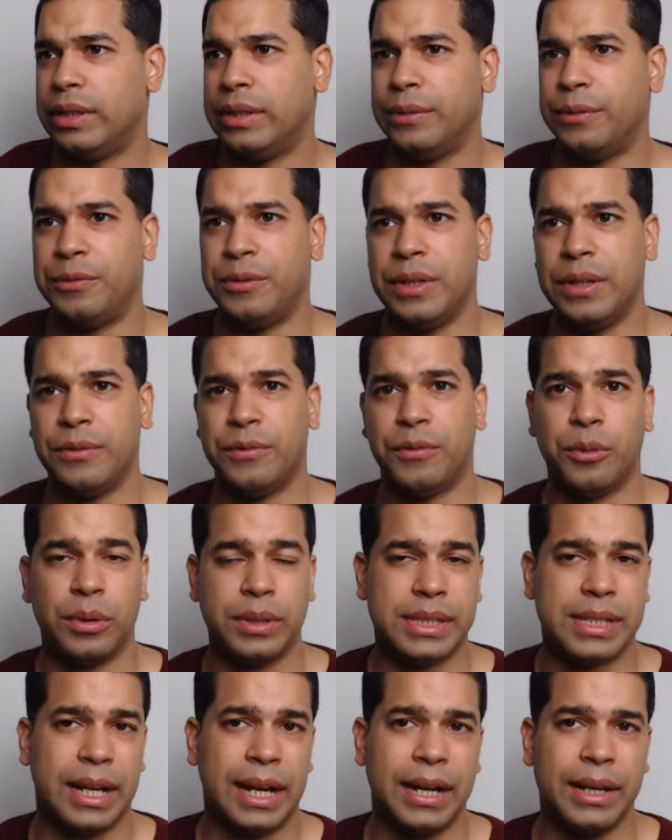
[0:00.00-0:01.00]
a defeat for
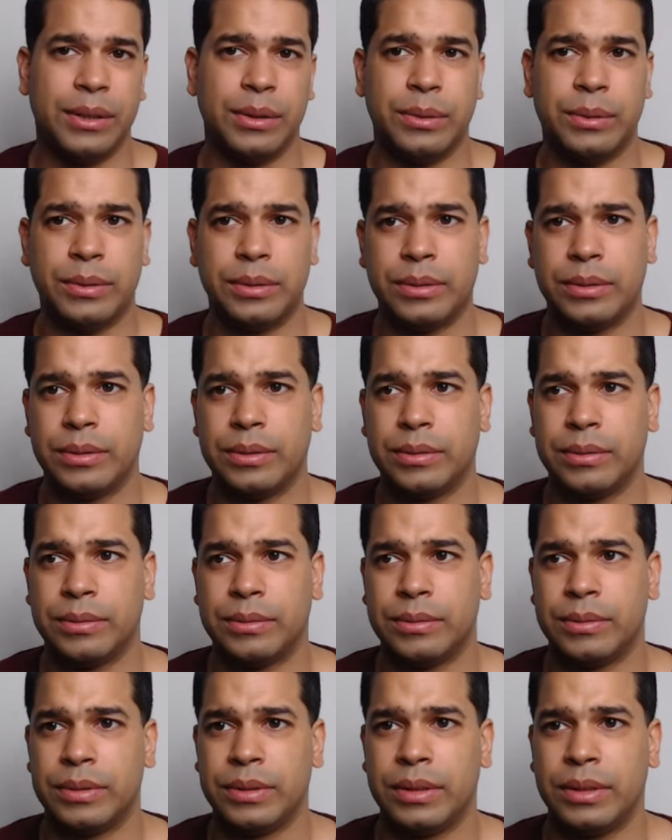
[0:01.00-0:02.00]
a title,
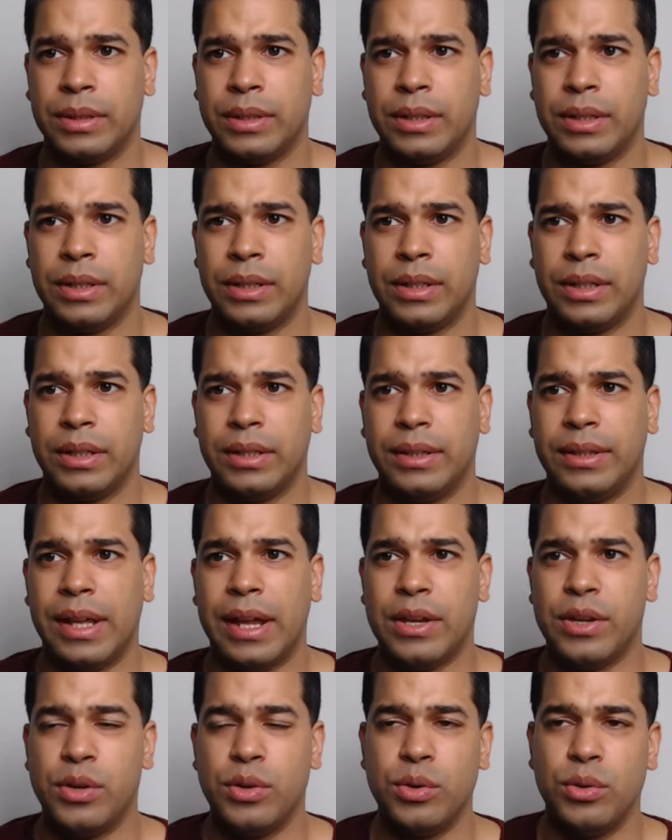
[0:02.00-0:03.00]

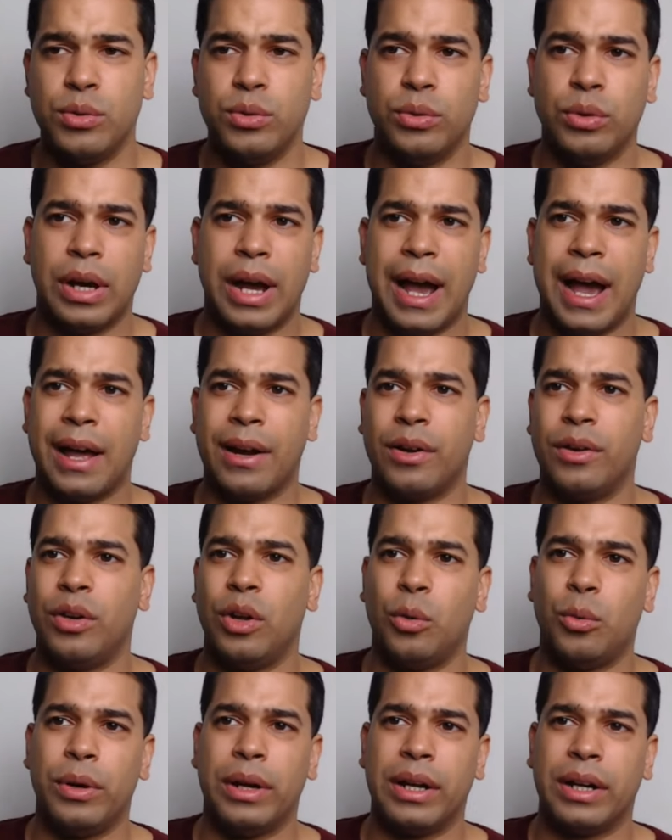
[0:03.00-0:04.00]
that you out of
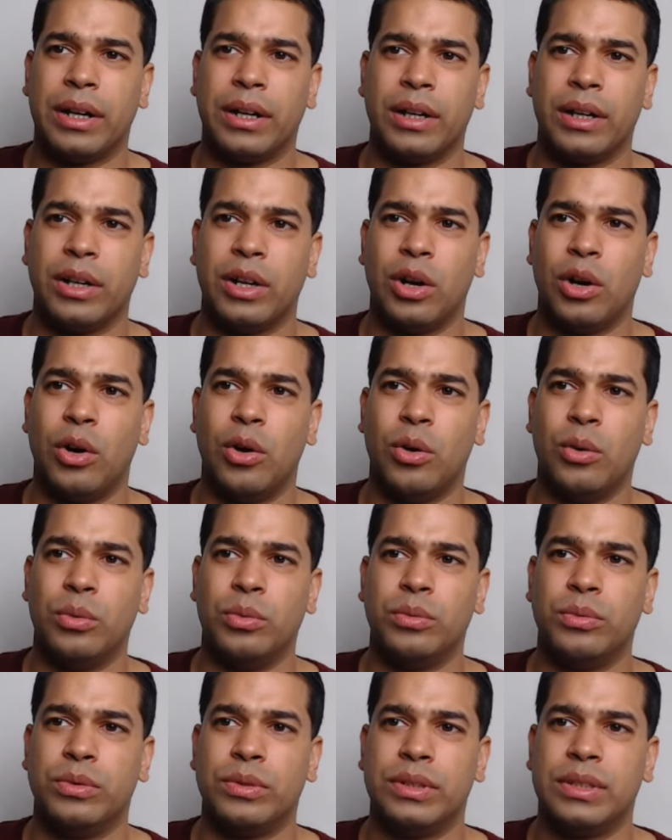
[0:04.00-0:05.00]
nowhere
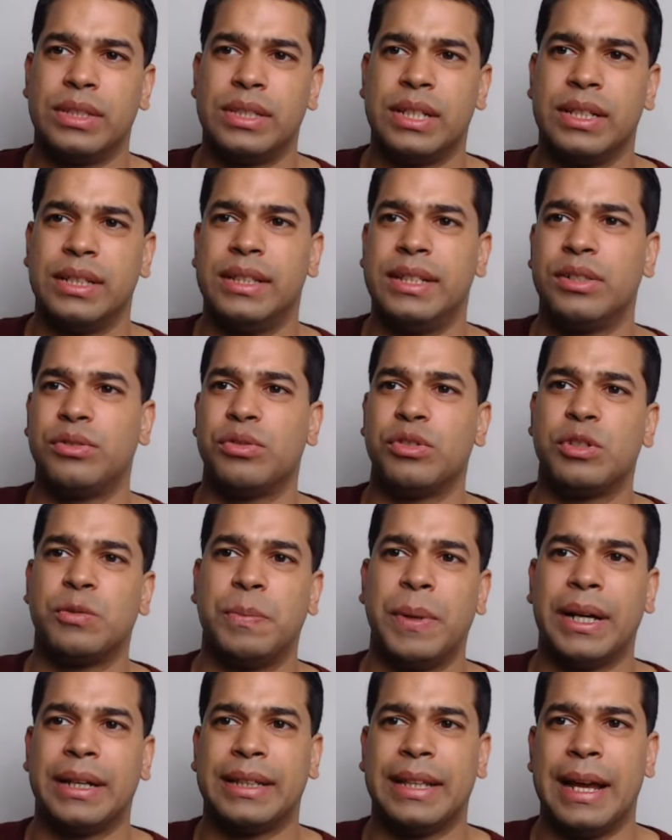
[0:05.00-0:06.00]
go to
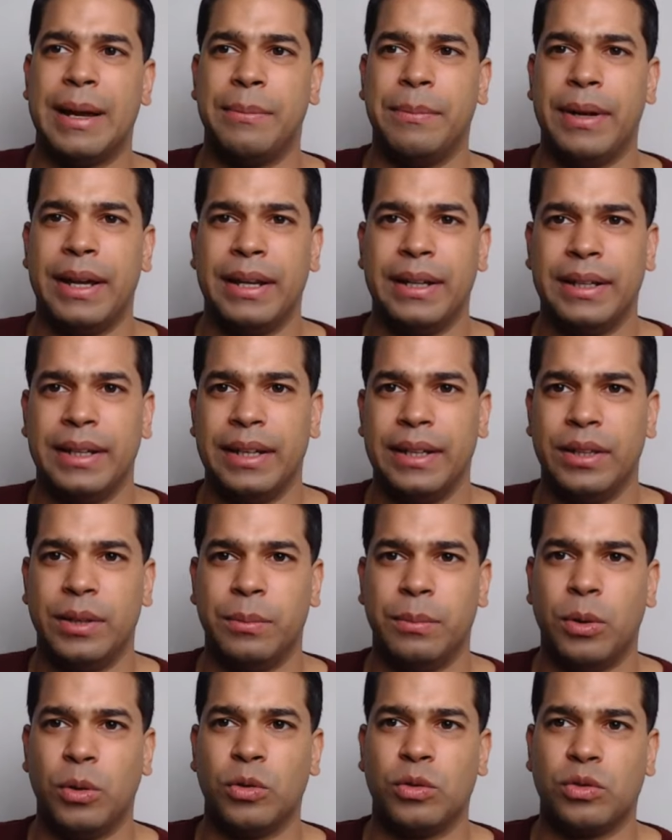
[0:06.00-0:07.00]
disrespect that man in the
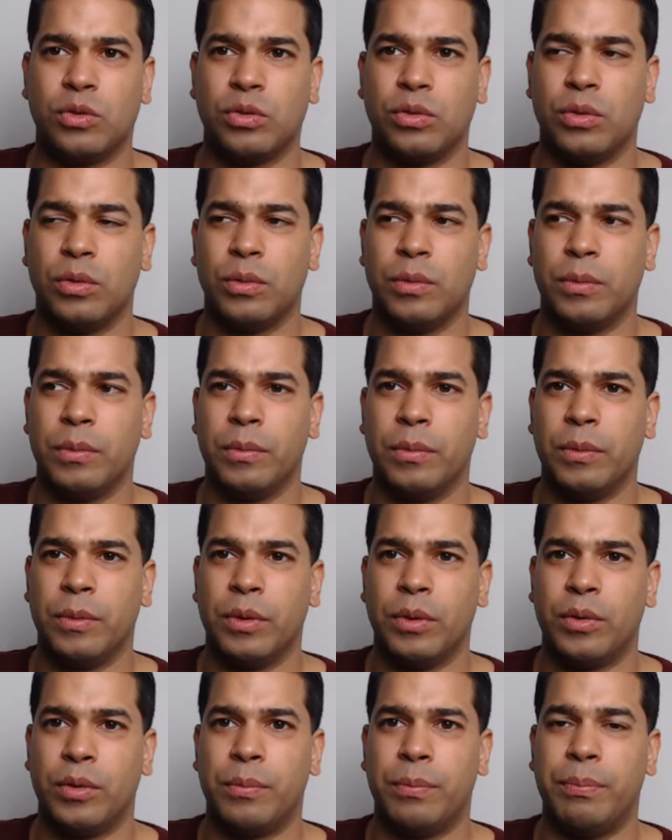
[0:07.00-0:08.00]
most
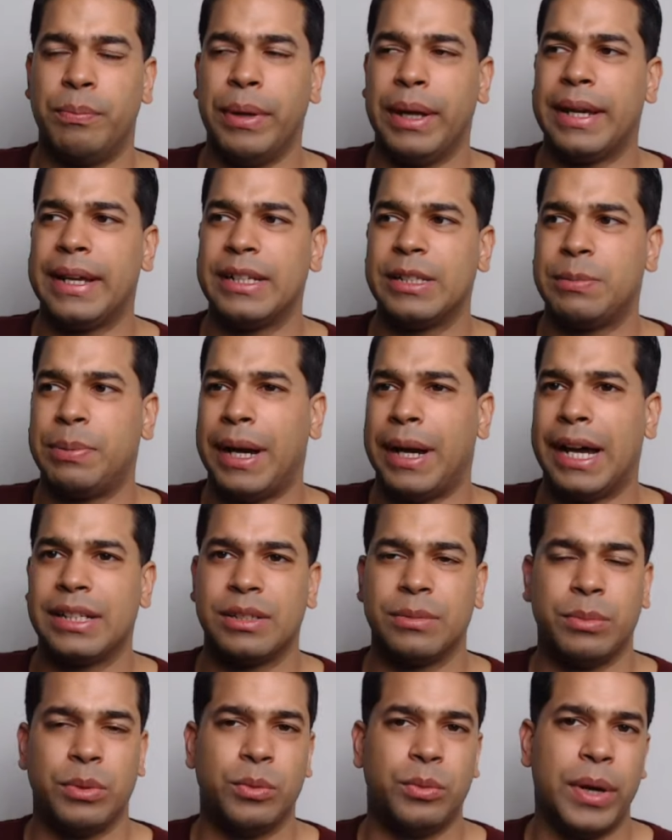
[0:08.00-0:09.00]
biggest
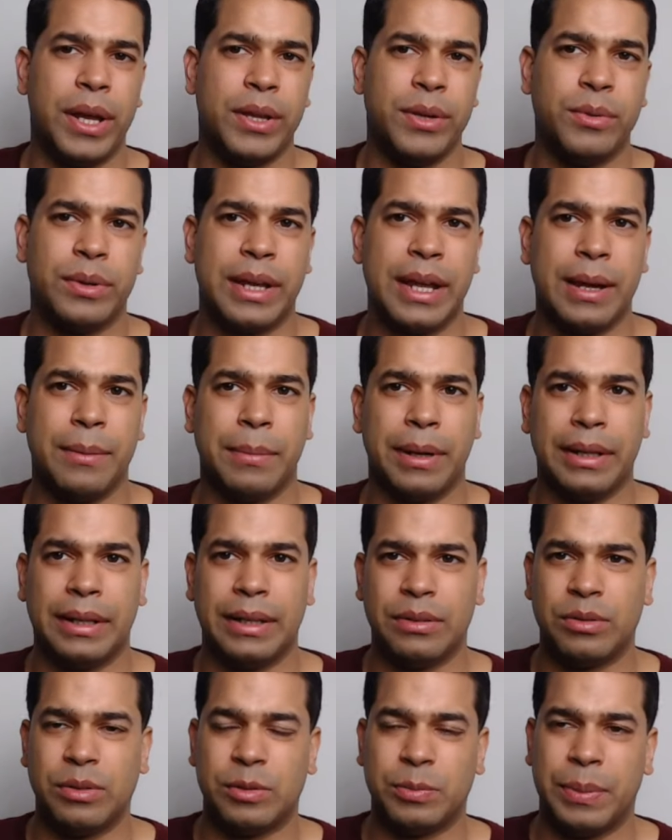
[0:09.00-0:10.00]
possible way you can, by
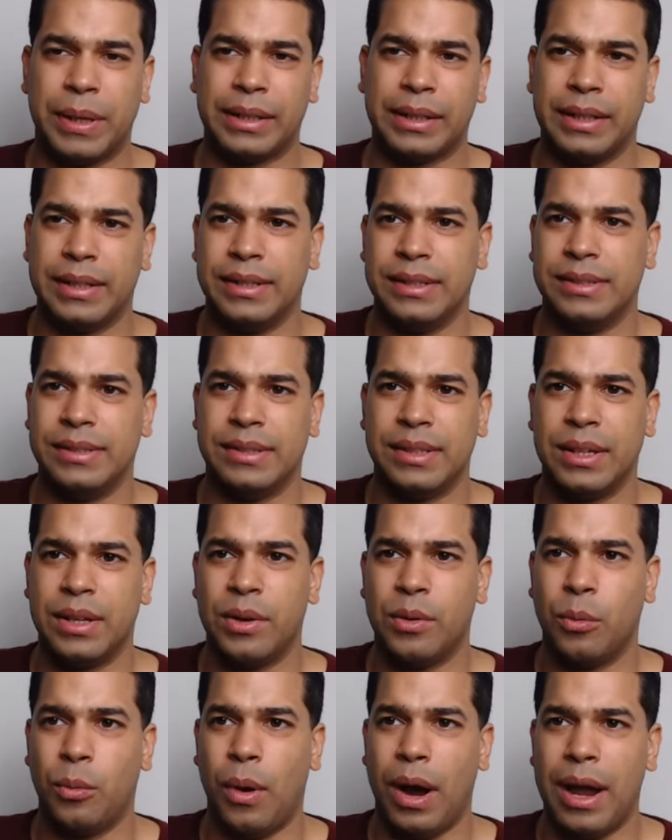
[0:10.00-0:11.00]
disrespecting his
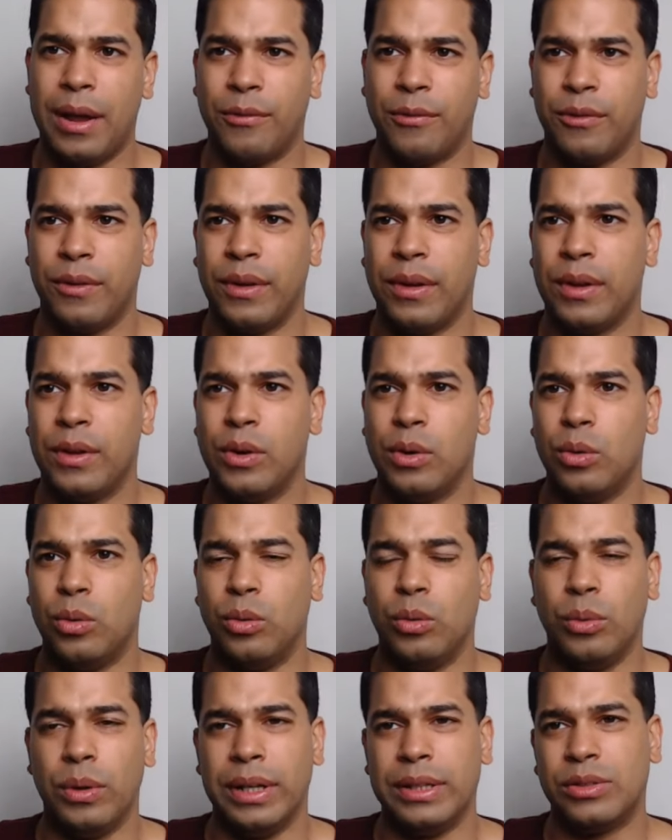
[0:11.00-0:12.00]
wife,
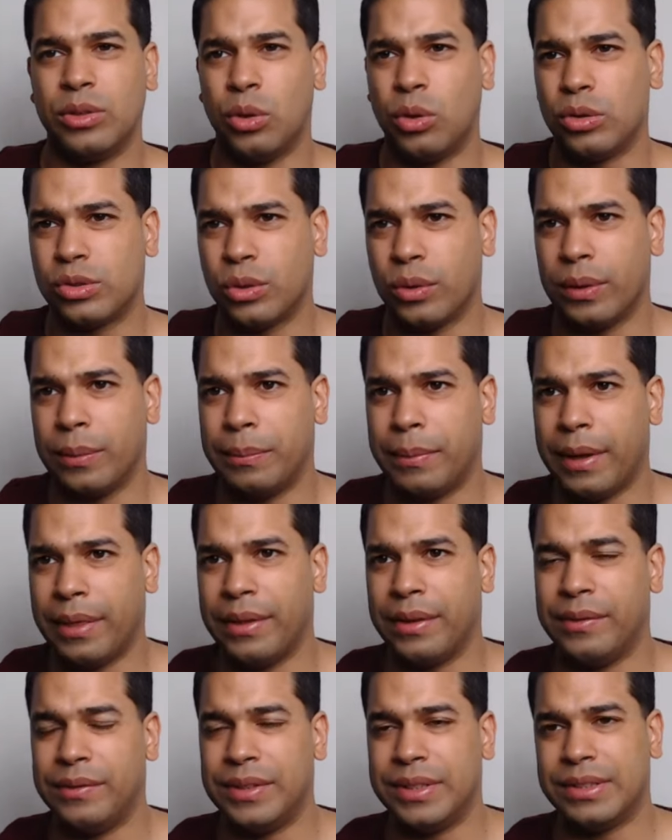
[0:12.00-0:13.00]
who is also the
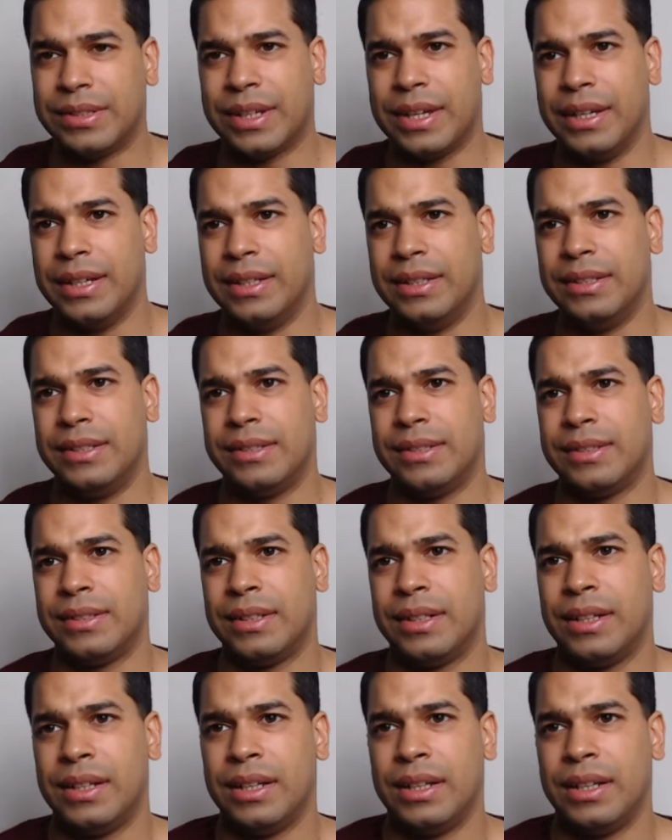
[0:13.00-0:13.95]
mother of his kids.